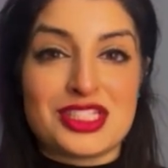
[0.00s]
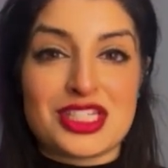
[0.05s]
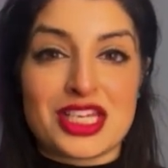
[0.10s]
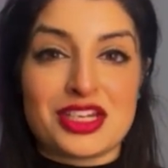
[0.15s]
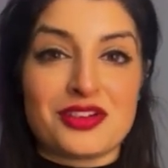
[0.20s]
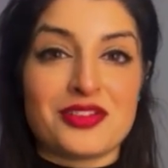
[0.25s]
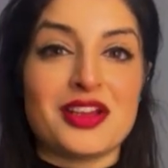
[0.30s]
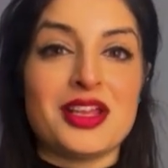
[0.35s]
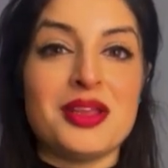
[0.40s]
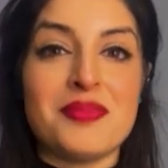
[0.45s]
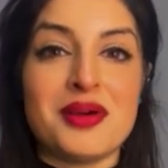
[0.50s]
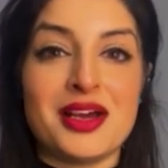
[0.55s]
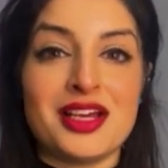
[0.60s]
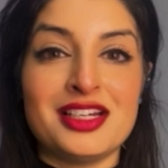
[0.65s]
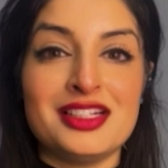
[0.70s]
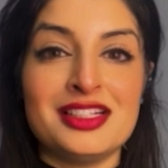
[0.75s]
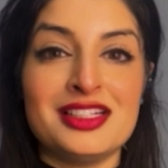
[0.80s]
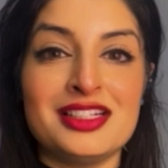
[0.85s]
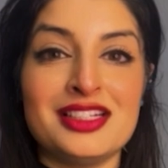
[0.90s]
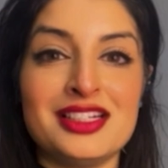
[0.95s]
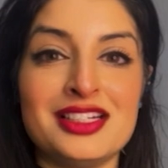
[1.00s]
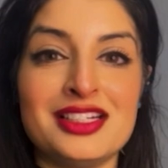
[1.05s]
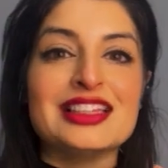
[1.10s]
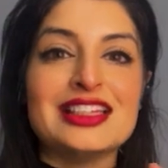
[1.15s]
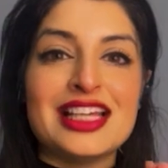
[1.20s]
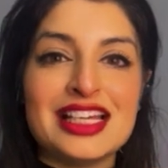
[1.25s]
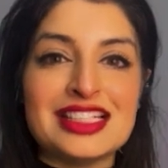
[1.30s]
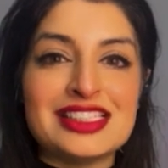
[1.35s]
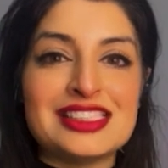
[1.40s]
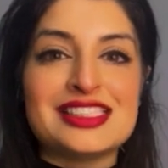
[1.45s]
generate button.
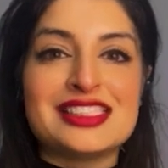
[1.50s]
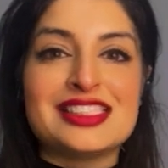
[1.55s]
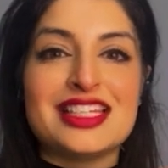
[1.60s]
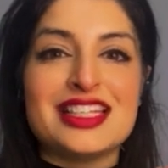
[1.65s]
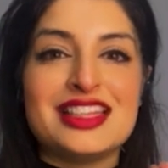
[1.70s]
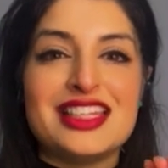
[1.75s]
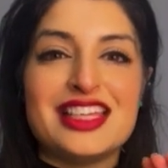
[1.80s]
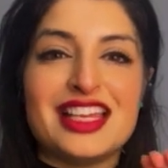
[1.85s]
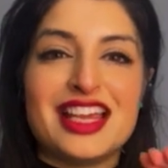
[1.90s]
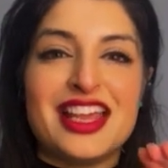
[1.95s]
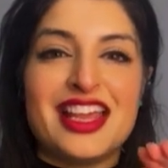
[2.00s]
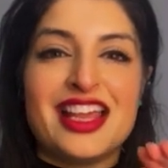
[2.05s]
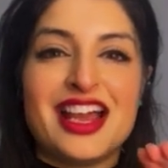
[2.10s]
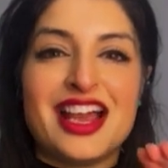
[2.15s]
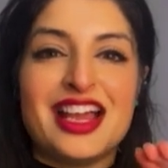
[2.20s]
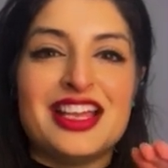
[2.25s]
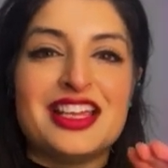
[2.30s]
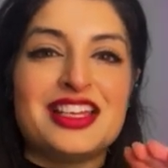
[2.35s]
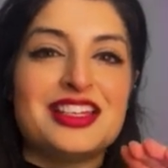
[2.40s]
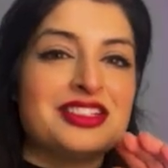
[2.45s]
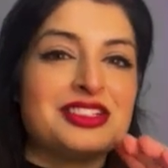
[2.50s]
Let's see the AI